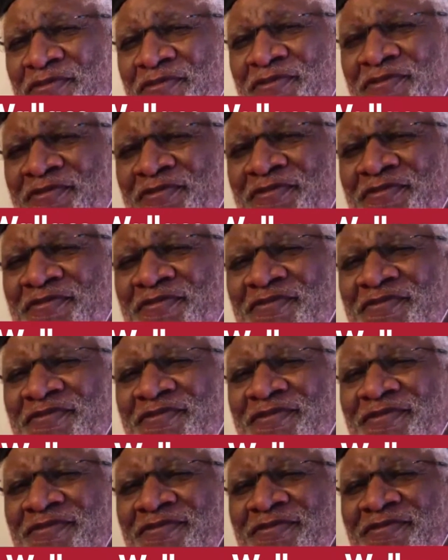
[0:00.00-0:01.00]
George?
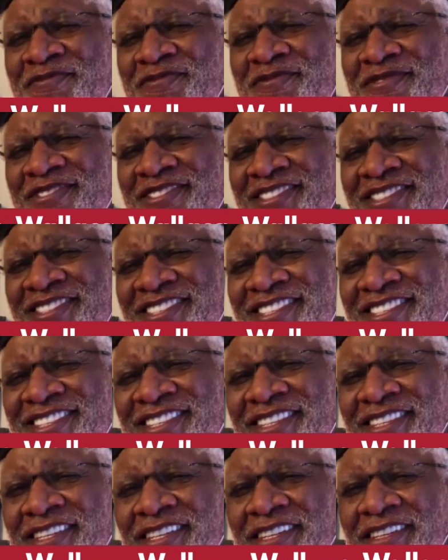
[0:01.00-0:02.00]
When was the last time you were
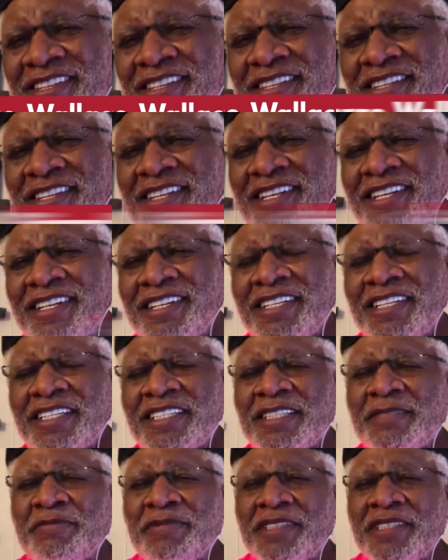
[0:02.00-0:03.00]
on stage? How
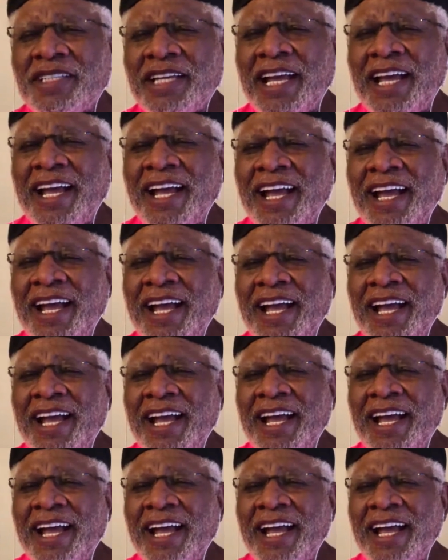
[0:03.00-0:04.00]
long has it
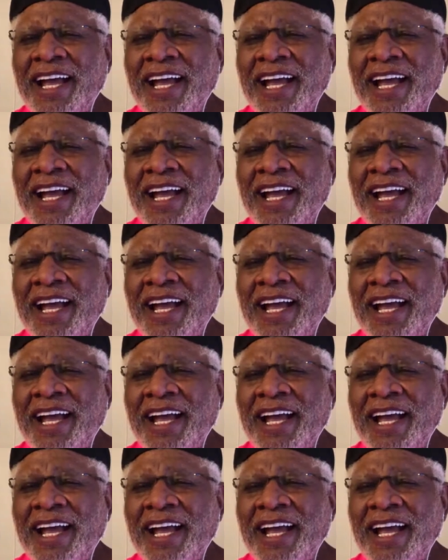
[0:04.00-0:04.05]
been?